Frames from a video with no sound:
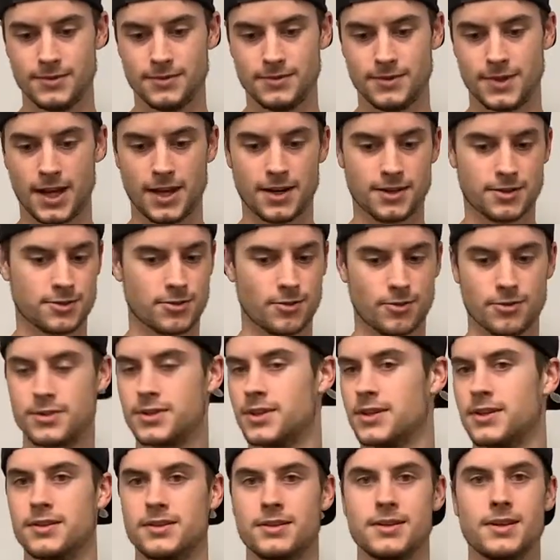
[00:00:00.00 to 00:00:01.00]
Data
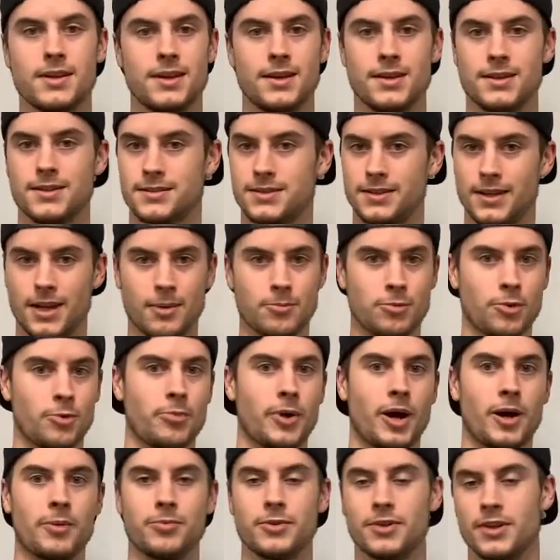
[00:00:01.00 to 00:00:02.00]
sources, sample
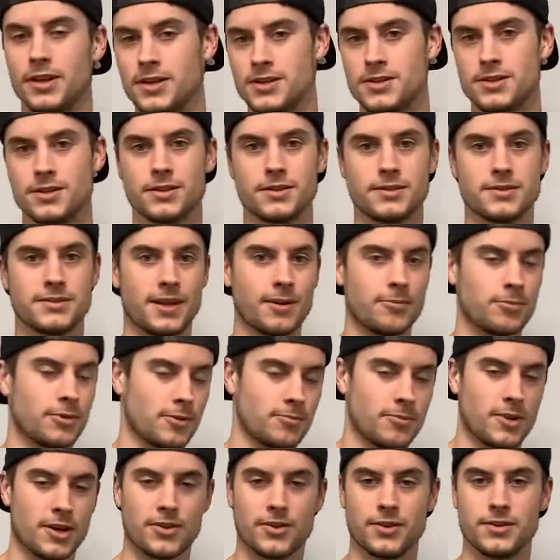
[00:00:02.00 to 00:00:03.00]
population, sampling
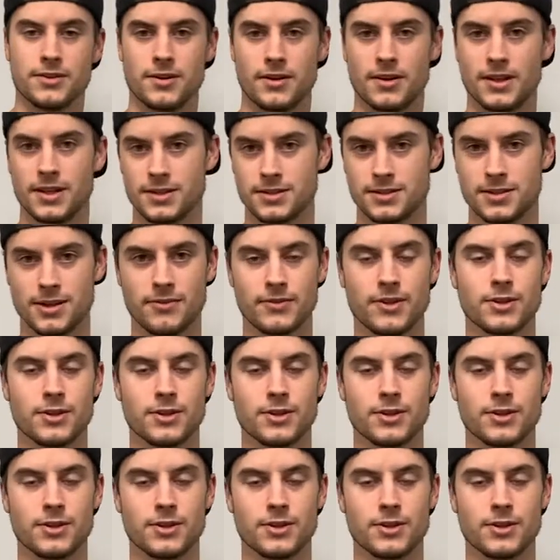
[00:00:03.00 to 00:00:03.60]
methods, all that stuff.